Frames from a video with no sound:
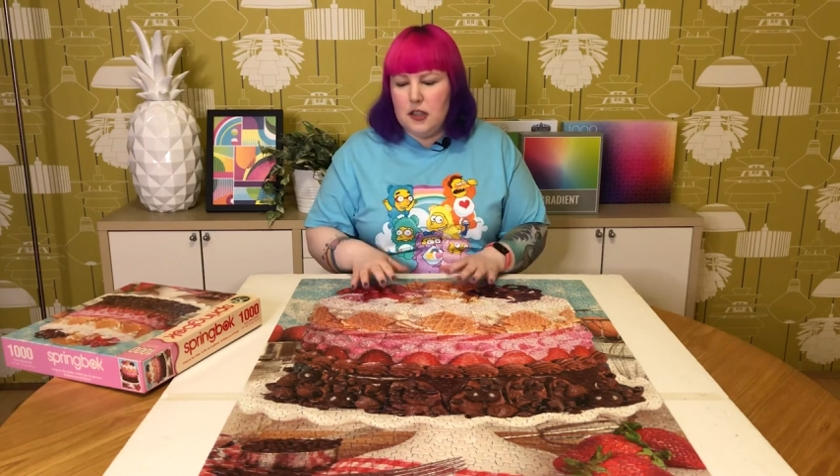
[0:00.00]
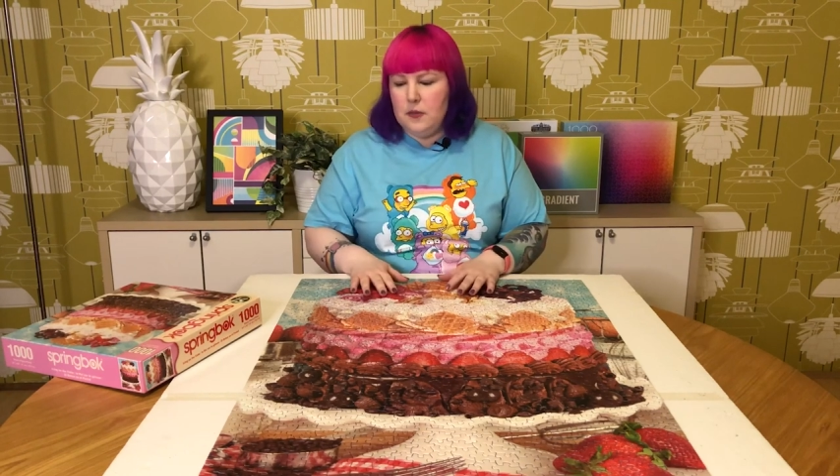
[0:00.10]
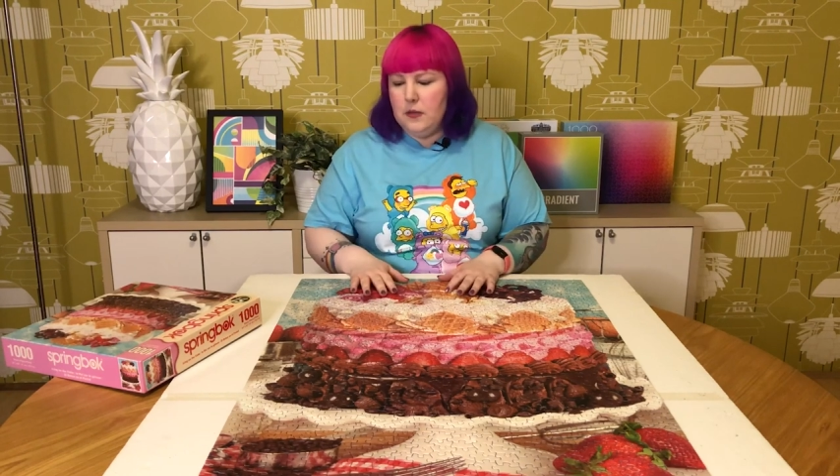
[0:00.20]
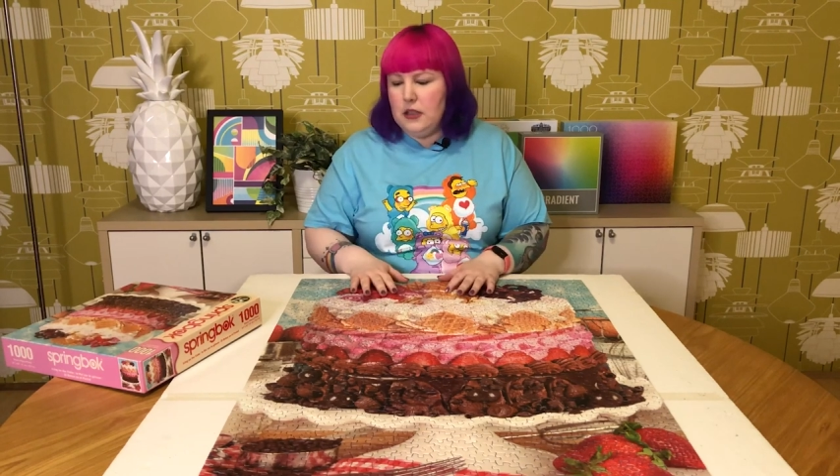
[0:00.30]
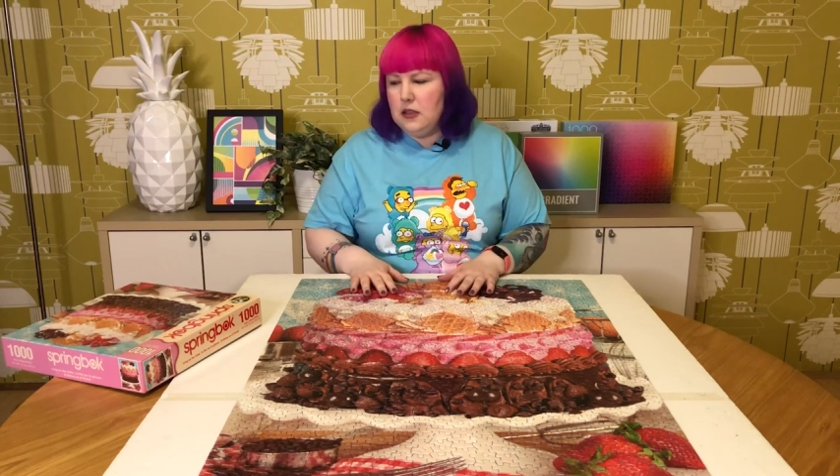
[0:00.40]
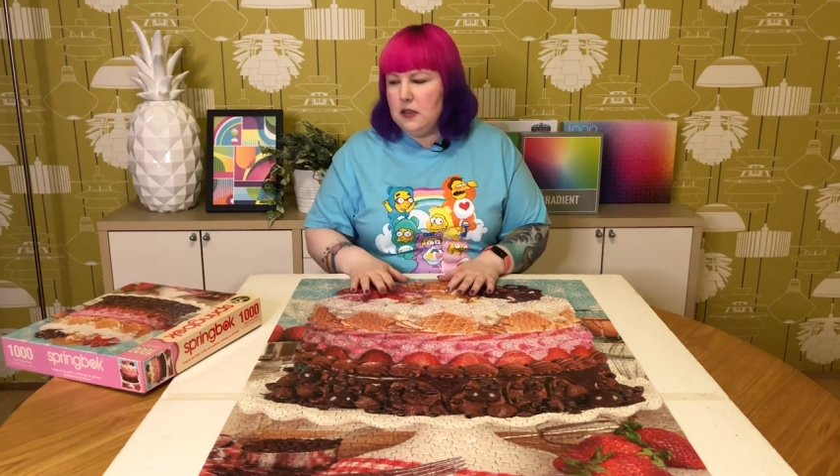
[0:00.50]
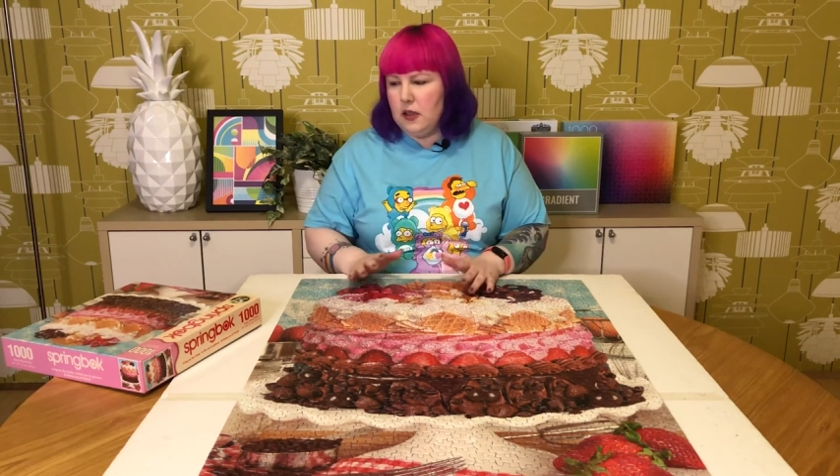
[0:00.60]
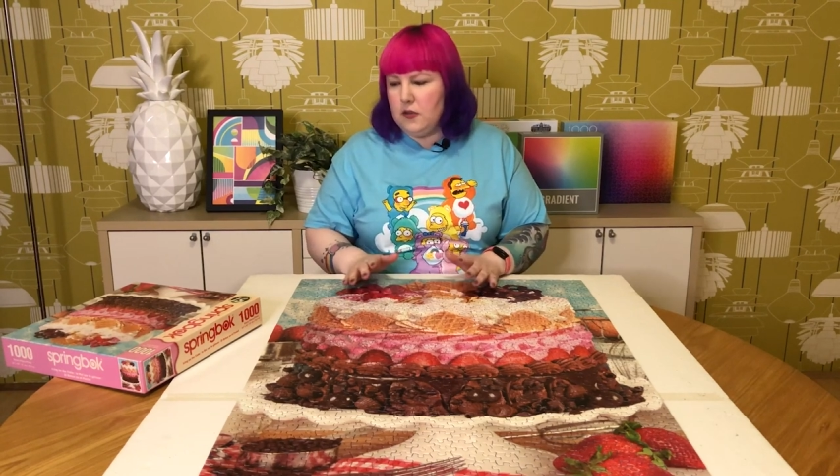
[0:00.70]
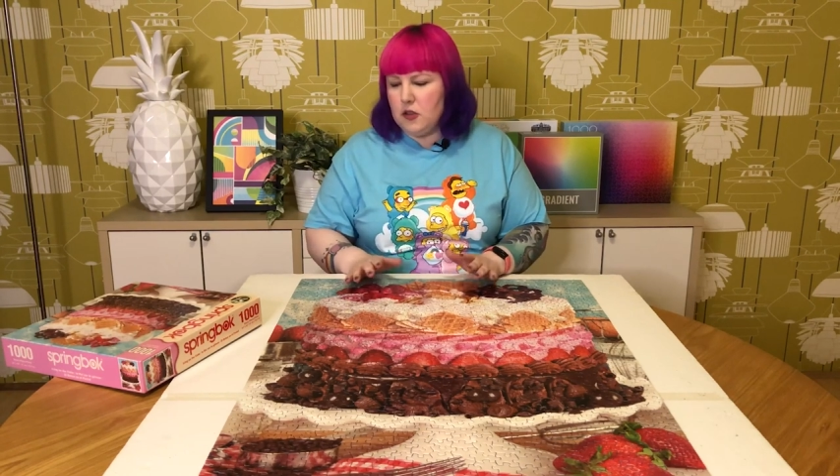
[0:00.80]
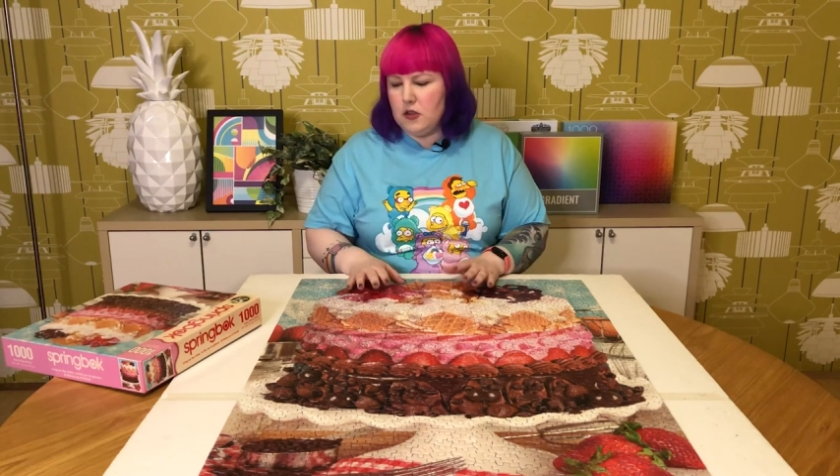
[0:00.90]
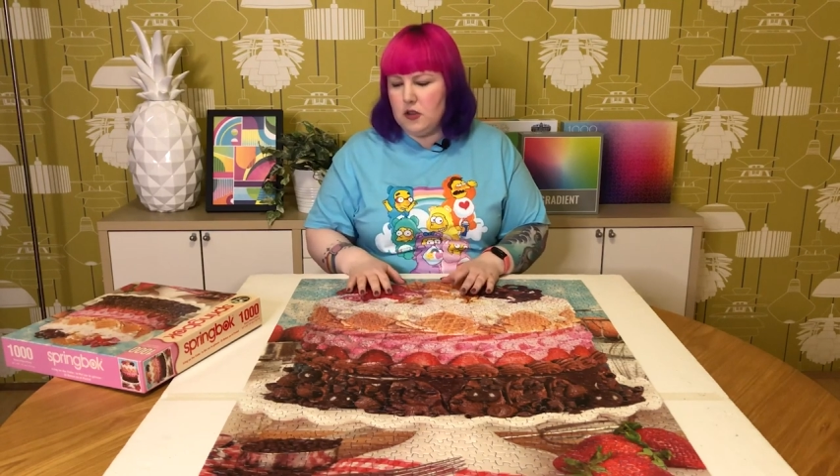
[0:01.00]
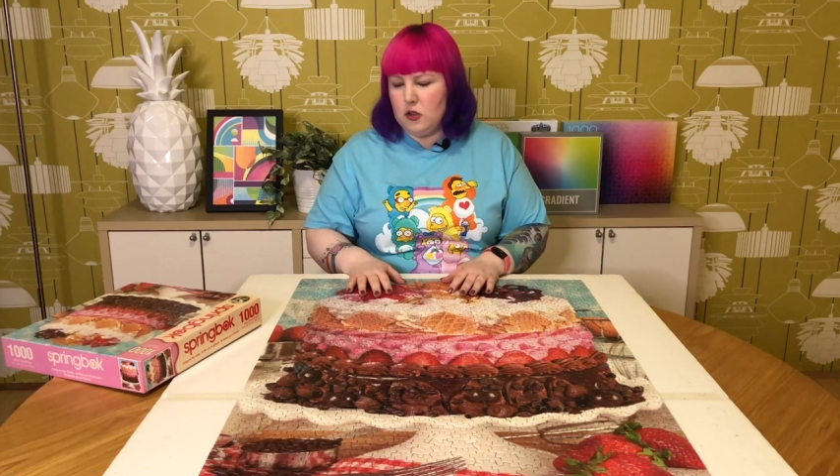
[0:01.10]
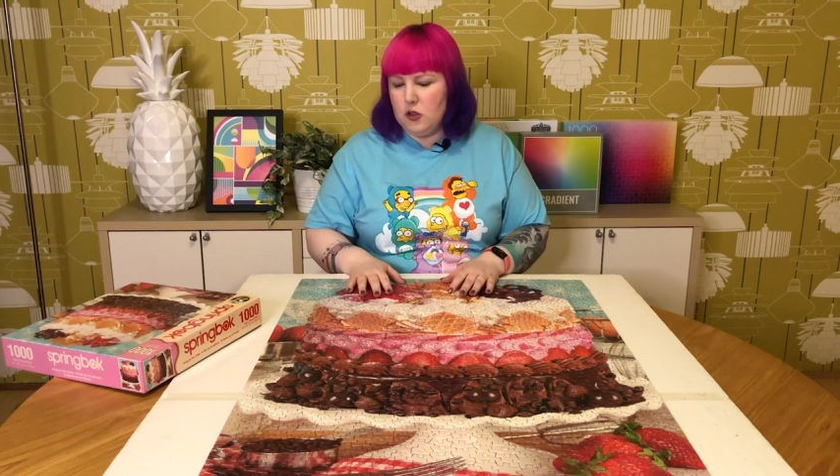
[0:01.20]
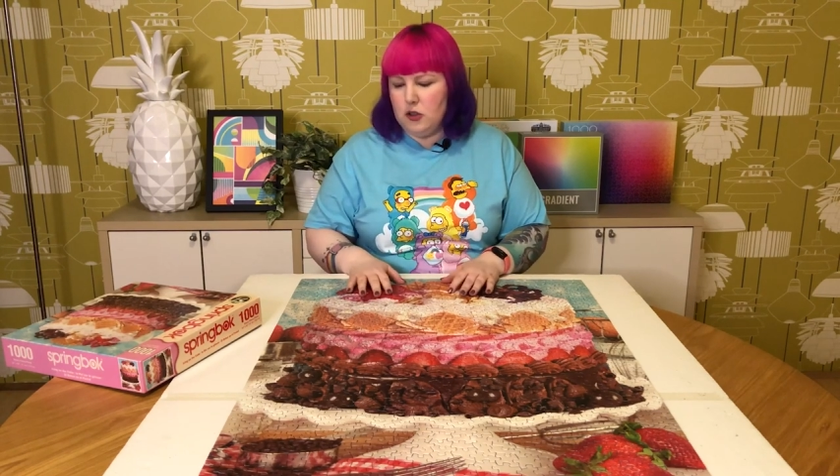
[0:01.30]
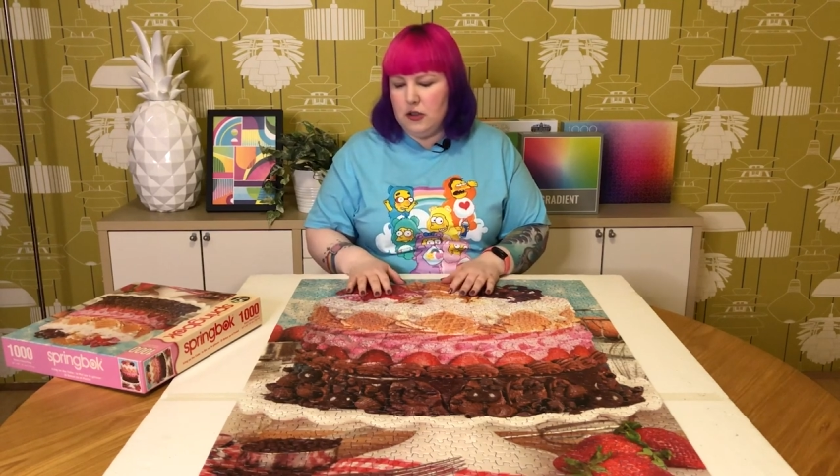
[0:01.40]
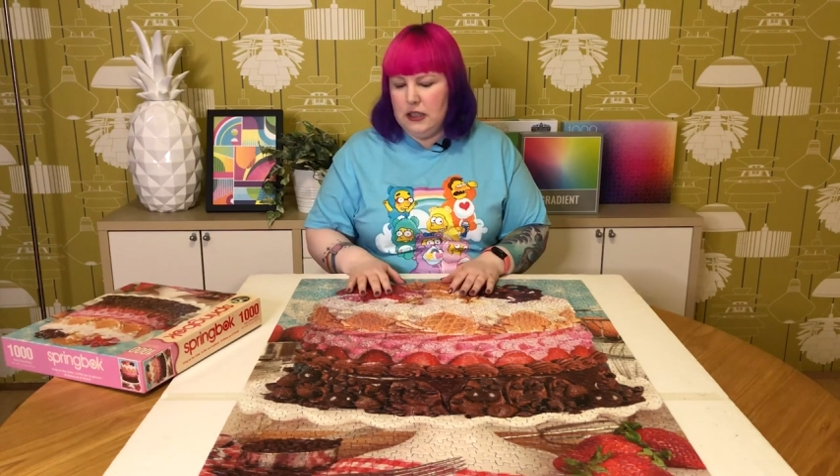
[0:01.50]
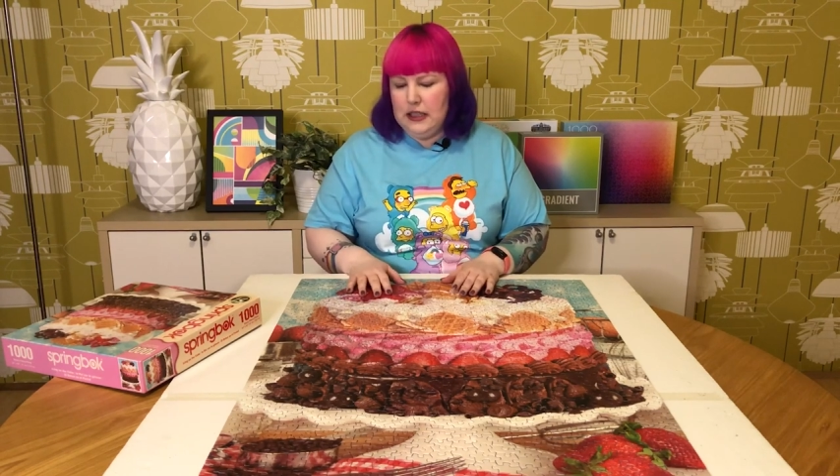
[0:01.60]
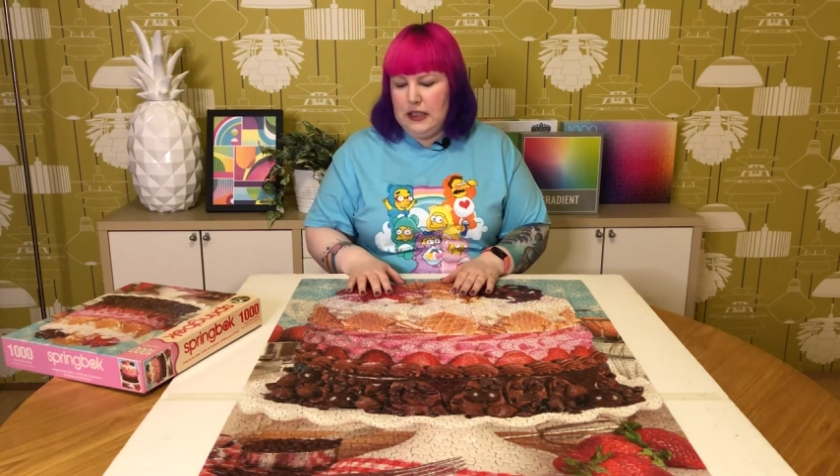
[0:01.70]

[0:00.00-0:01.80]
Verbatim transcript: Um, I'm not too sure.